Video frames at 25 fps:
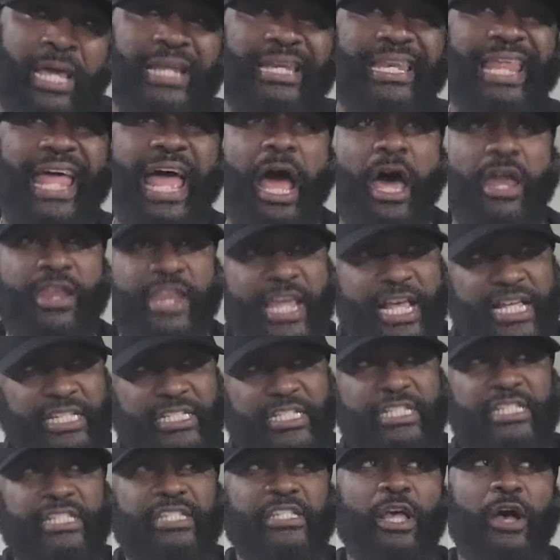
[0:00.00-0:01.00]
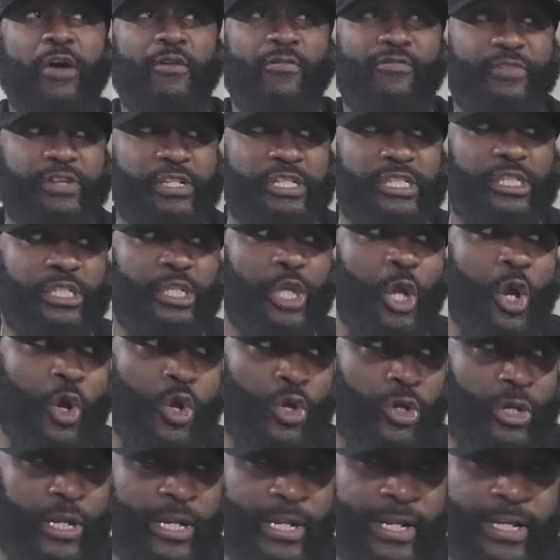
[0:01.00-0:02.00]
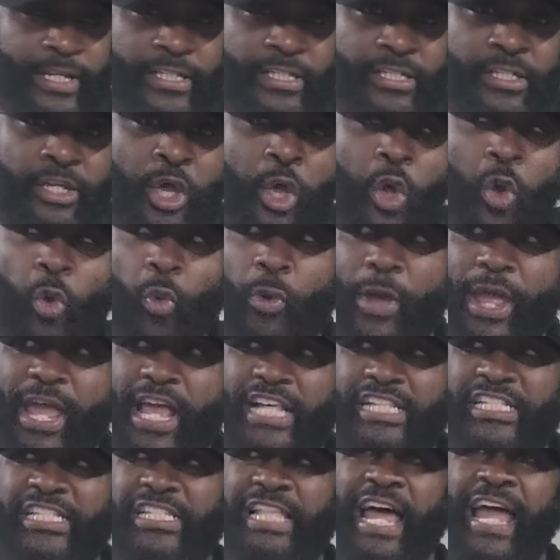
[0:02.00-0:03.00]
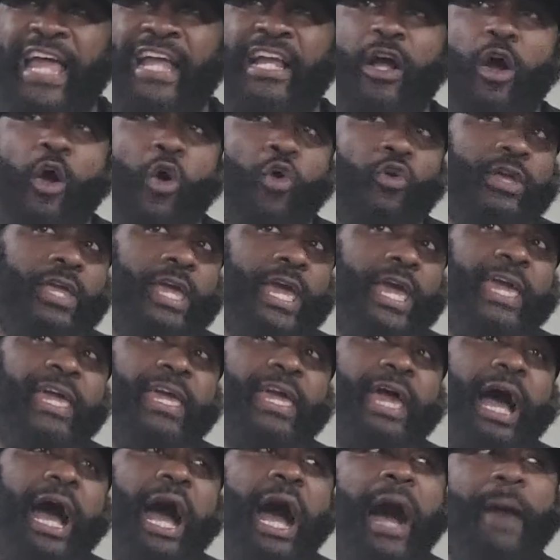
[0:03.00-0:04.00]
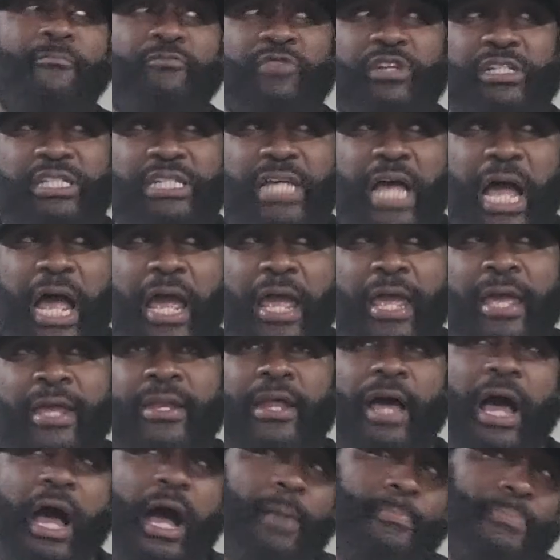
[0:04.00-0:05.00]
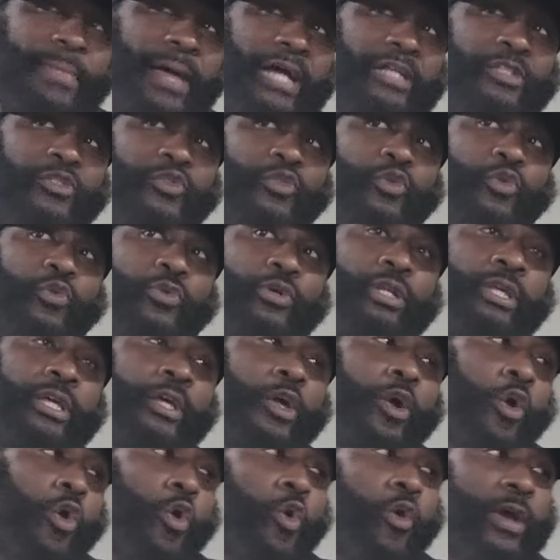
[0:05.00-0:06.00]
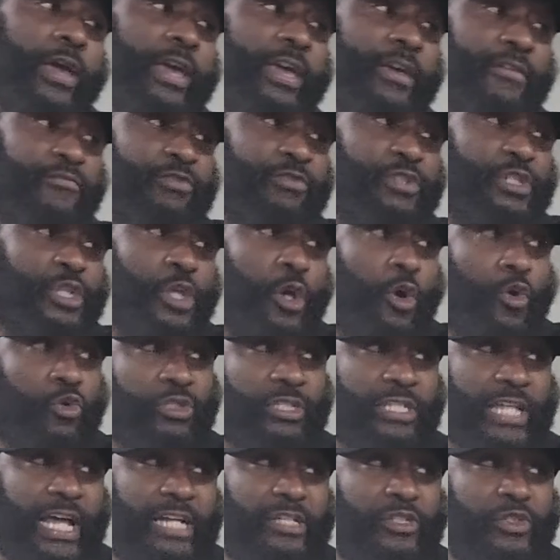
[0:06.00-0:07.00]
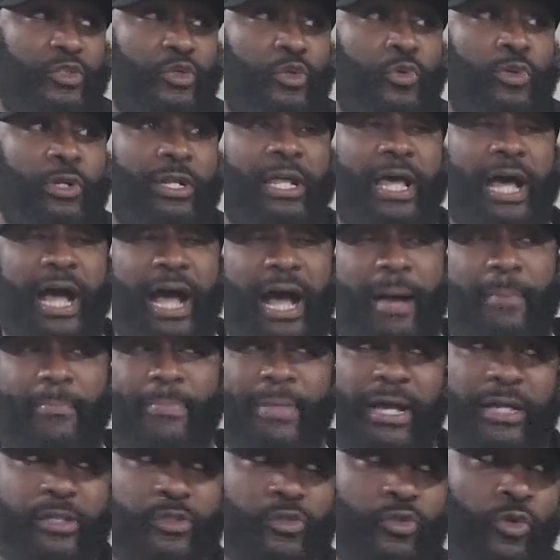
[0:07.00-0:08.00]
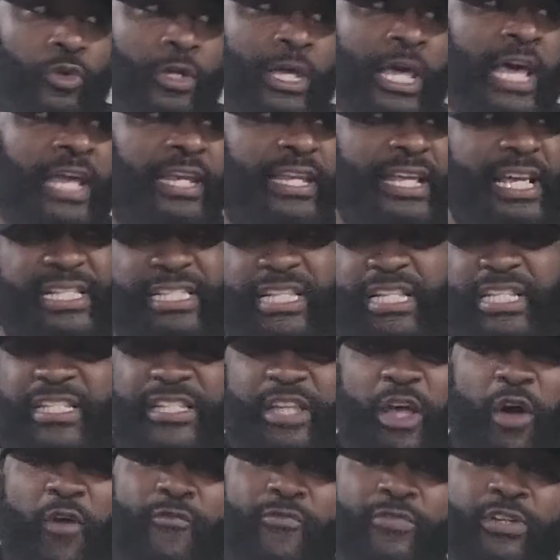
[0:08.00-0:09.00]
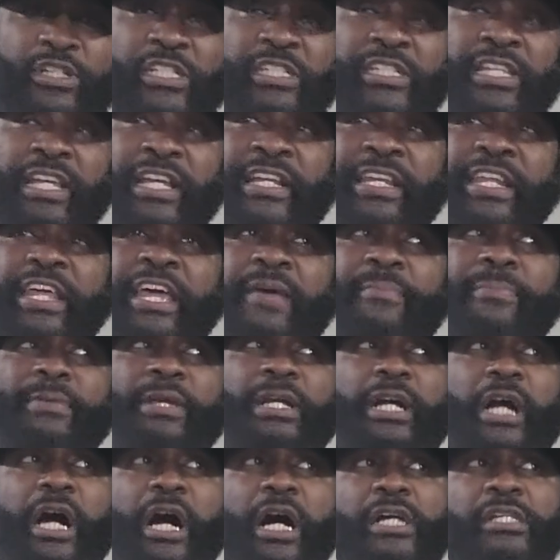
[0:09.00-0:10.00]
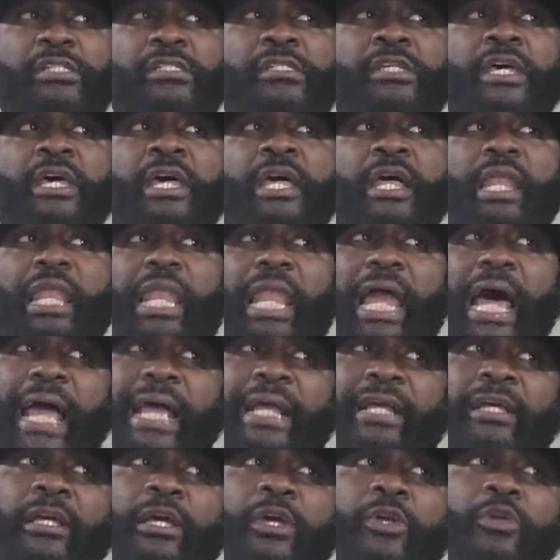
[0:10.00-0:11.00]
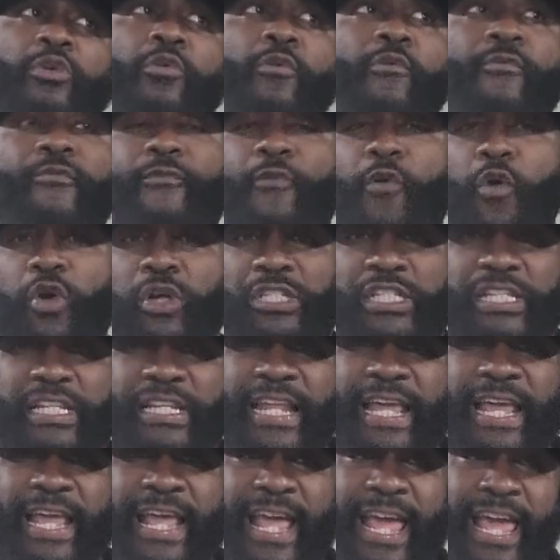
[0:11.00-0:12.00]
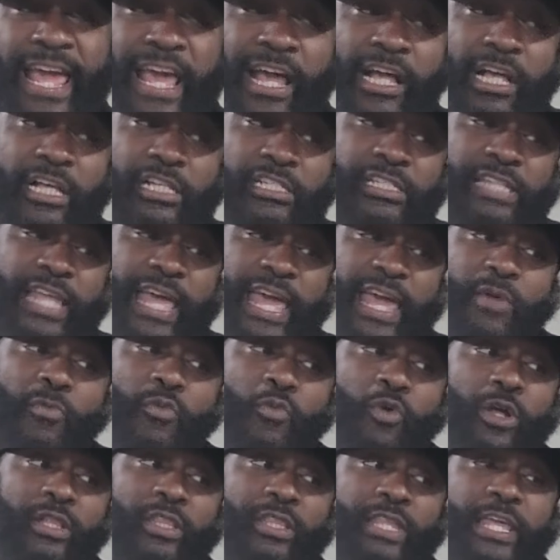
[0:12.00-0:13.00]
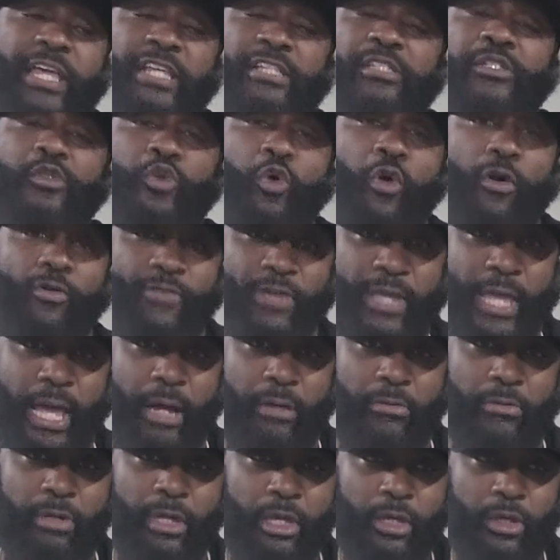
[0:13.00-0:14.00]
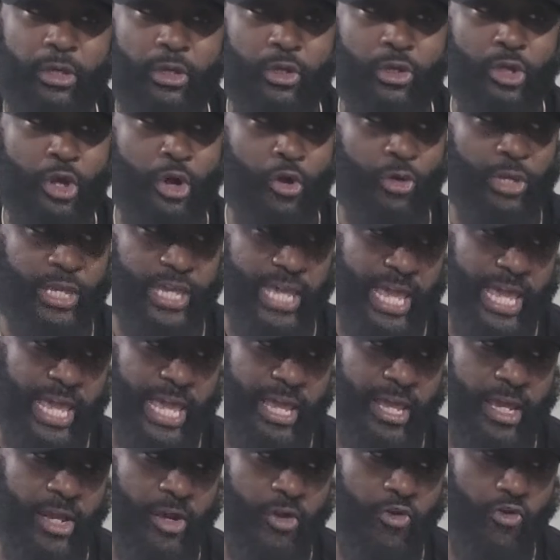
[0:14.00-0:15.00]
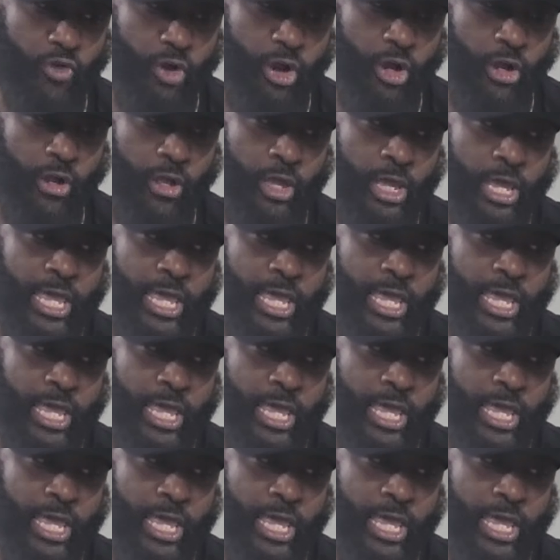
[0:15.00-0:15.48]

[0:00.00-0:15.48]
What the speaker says: Now, there's a selfish turn of this where it's like, okay, I'm retired, I'm not doing it. Or if Joe's not doing it, I'm not doing it. There's a selfish thing there because, like, you forcing their hand because they want their story out. You know, King, Crook,